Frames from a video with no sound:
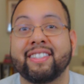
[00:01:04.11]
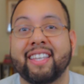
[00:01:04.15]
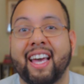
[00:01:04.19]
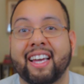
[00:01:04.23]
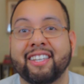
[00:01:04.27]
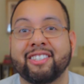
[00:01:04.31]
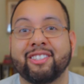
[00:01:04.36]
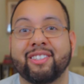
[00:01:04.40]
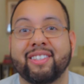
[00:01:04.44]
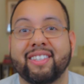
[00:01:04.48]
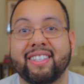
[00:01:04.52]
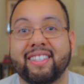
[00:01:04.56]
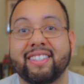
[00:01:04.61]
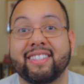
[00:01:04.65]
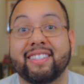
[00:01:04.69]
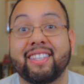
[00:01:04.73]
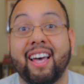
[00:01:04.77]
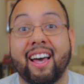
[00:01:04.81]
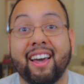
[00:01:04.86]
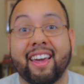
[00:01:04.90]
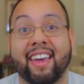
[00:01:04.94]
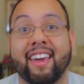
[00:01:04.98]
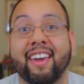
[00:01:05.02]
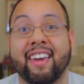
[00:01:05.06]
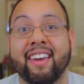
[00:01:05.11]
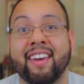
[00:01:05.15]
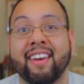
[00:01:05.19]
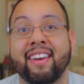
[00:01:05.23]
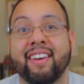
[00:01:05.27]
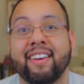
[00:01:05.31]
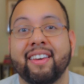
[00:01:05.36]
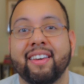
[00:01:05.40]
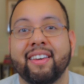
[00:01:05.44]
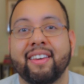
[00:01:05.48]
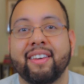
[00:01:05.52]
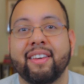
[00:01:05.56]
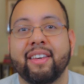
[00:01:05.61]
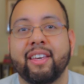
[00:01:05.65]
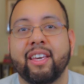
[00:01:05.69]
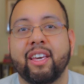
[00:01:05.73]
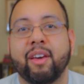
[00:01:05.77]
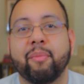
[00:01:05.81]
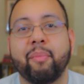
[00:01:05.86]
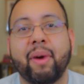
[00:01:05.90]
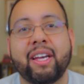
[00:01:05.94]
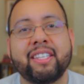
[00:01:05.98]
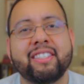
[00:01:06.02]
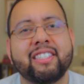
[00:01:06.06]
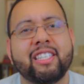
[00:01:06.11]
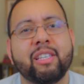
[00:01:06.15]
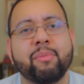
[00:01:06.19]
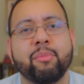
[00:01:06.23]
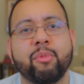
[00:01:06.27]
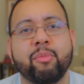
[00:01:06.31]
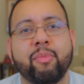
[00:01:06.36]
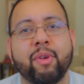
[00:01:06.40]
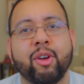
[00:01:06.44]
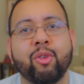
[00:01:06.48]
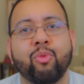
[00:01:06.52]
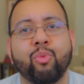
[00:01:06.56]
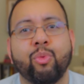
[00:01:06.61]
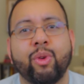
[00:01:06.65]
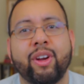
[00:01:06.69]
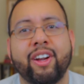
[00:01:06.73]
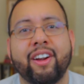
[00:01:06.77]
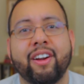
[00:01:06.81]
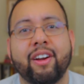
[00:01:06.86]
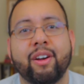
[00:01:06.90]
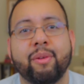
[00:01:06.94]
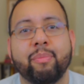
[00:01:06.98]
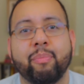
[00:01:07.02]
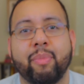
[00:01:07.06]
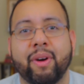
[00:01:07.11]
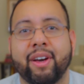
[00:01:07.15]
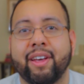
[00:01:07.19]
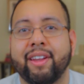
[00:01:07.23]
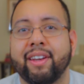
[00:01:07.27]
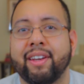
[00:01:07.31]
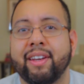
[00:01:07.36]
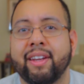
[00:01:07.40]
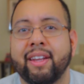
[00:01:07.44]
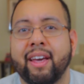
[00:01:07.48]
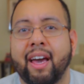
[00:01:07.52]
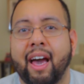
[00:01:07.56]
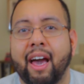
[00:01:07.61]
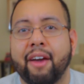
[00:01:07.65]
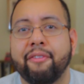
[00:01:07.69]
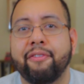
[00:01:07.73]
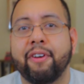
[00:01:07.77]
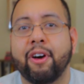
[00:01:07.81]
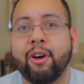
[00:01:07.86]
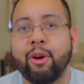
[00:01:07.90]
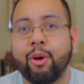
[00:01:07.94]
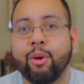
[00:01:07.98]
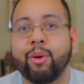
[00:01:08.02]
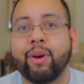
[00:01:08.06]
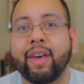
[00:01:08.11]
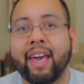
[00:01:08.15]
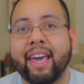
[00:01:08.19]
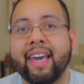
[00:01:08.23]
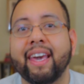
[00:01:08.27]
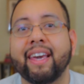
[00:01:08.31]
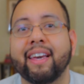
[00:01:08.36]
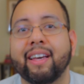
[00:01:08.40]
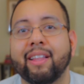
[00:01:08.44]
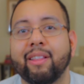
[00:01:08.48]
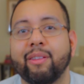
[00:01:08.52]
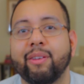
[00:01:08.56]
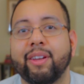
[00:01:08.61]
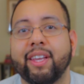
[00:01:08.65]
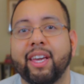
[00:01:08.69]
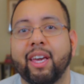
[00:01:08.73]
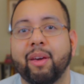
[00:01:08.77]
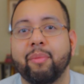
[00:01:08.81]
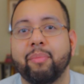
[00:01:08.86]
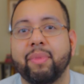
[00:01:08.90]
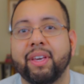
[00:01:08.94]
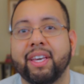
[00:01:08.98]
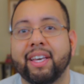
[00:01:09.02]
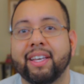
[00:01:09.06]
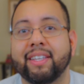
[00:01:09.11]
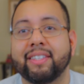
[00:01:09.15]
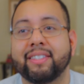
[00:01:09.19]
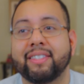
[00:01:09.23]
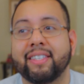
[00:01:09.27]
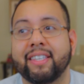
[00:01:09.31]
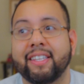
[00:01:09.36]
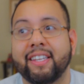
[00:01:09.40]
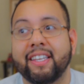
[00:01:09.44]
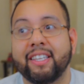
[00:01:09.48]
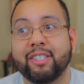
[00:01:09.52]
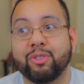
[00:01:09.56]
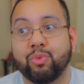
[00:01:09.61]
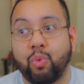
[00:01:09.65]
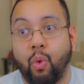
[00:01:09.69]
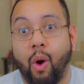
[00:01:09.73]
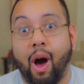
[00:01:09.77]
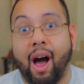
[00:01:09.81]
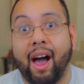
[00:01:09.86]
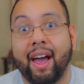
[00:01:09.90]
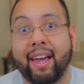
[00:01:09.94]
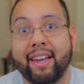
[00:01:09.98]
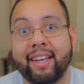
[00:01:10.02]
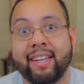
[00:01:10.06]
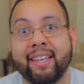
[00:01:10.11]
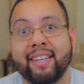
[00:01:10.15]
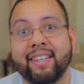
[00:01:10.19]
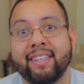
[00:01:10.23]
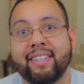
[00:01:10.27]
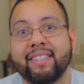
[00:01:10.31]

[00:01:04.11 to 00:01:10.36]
is actually sake. It might seem a bit weird, but I felt okay including it because it is wine,